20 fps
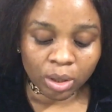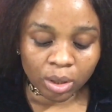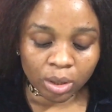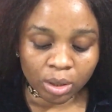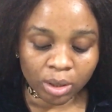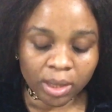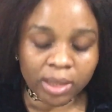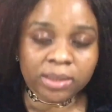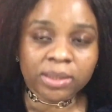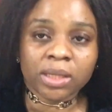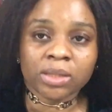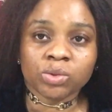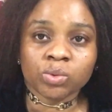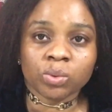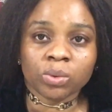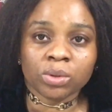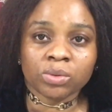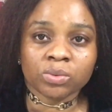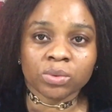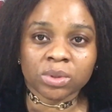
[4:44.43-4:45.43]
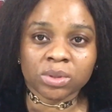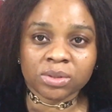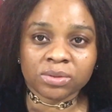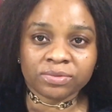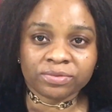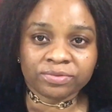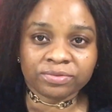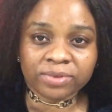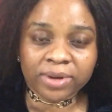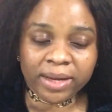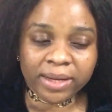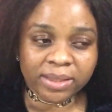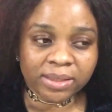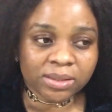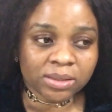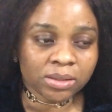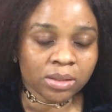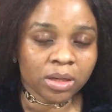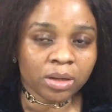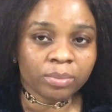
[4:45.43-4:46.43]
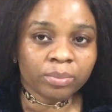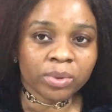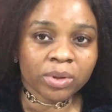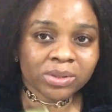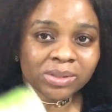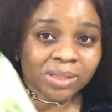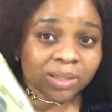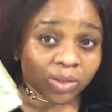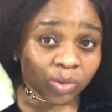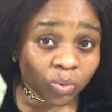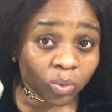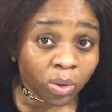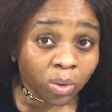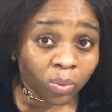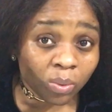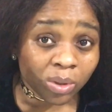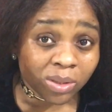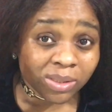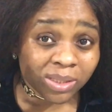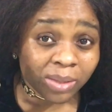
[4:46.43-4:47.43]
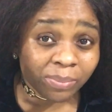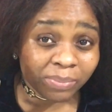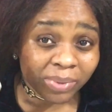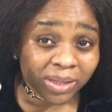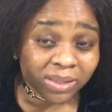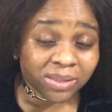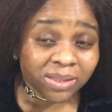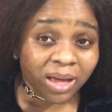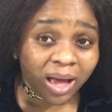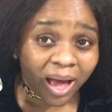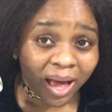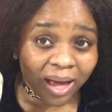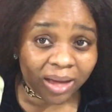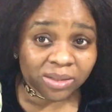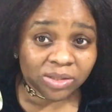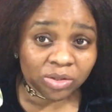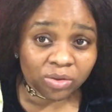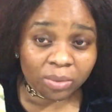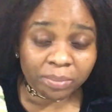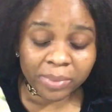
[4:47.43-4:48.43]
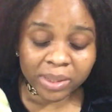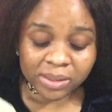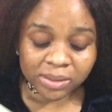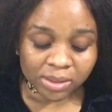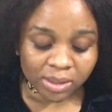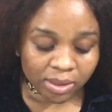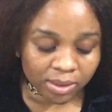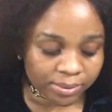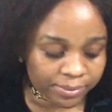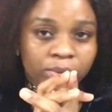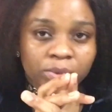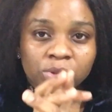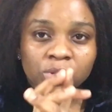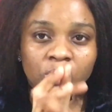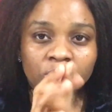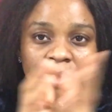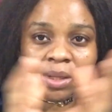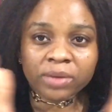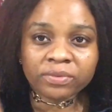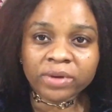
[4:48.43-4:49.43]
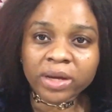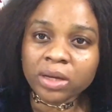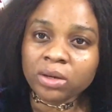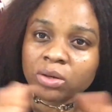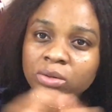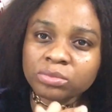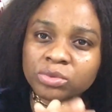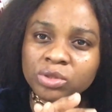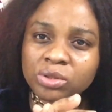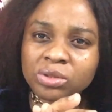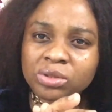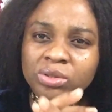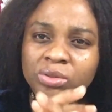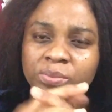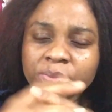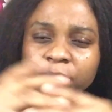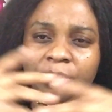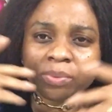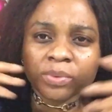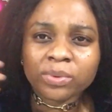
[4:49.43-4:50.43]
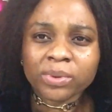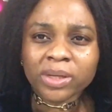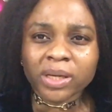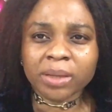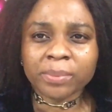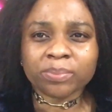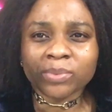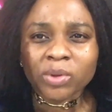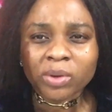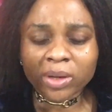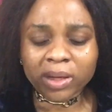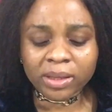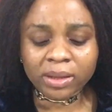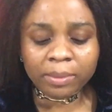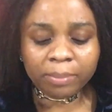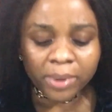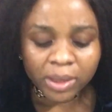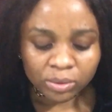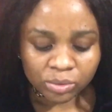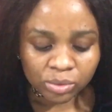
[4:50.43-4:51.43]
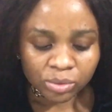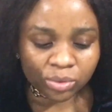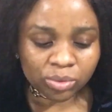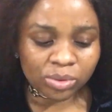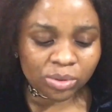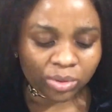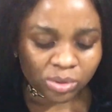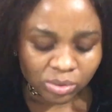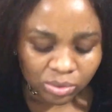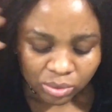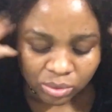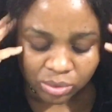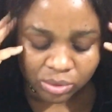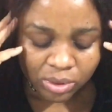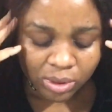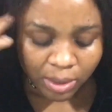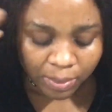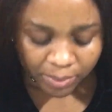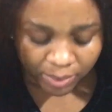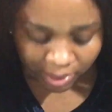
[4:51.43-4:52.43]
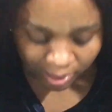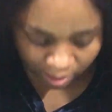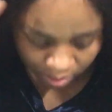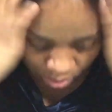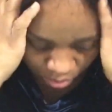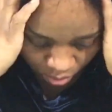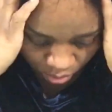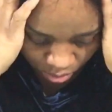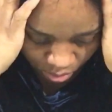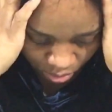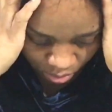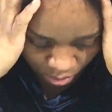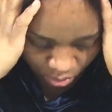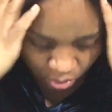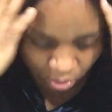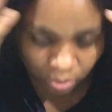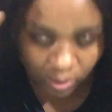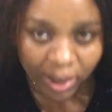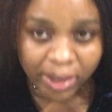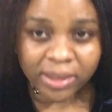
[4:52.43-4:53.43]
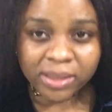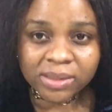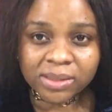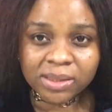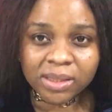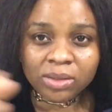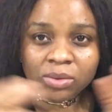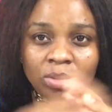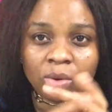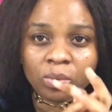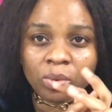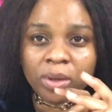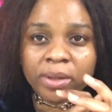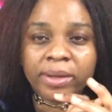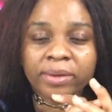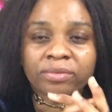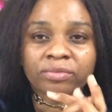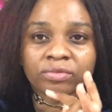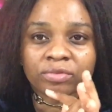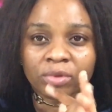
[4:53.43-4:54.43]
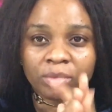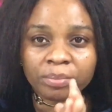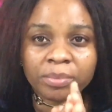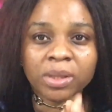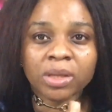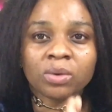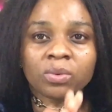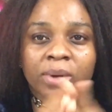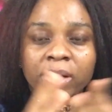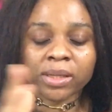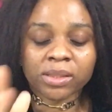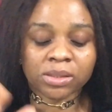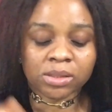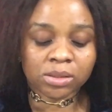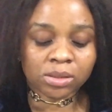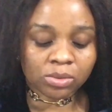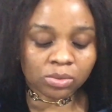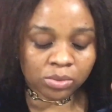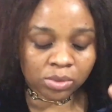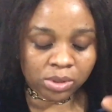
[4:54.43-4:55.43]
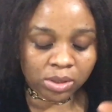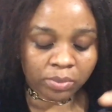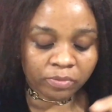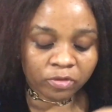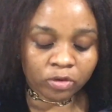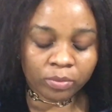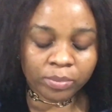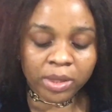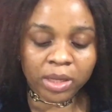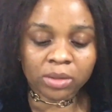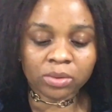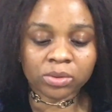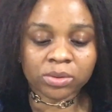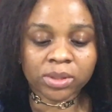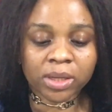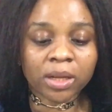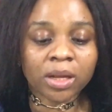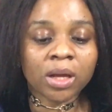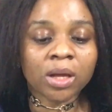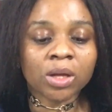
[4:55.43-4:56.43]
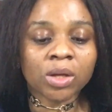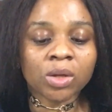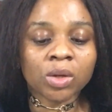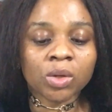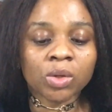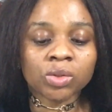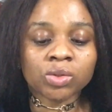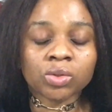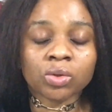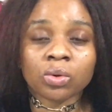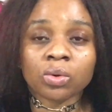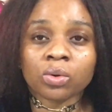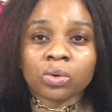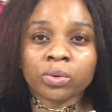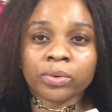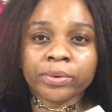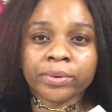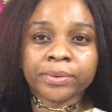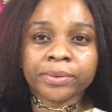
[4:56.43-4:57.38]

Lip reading: That one was fine, but this one was a bit harsh on my skin. So whenever I come to YouTube, people will keep talking about Dudu Osun. I'm like, oh, why is it not working for me? Why is it not working for me and all that? So